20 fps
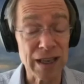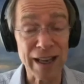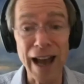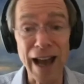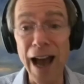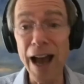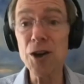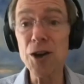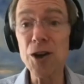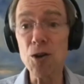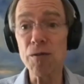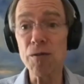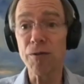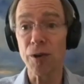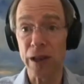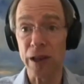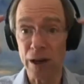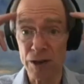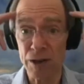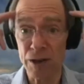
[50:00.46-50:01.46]
It's like I knew
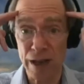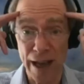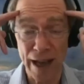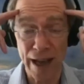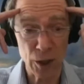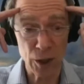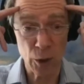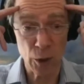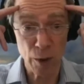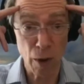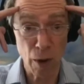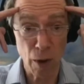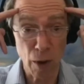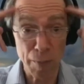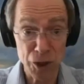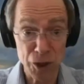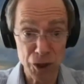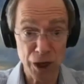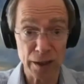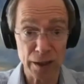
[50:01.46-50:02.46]
for years I had to read
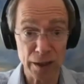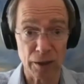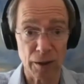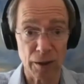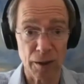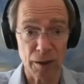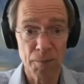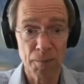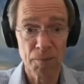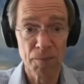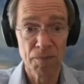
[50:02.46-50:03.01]
Raymond Chandler.